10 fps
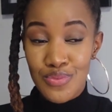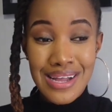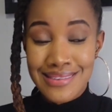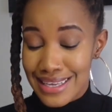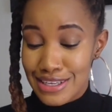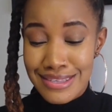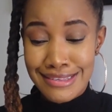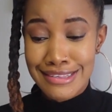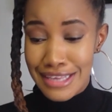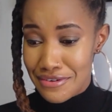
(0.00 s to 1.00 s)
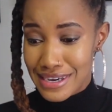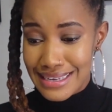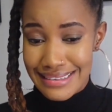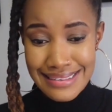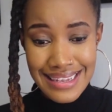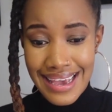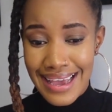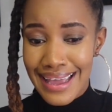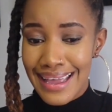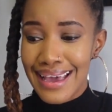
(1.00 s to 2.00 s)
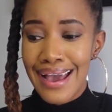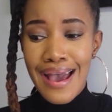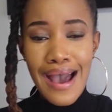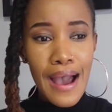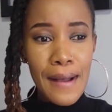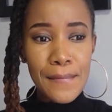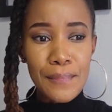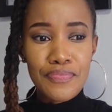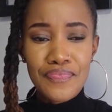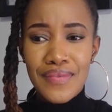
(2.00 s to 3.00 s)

where it's like serious. Like, I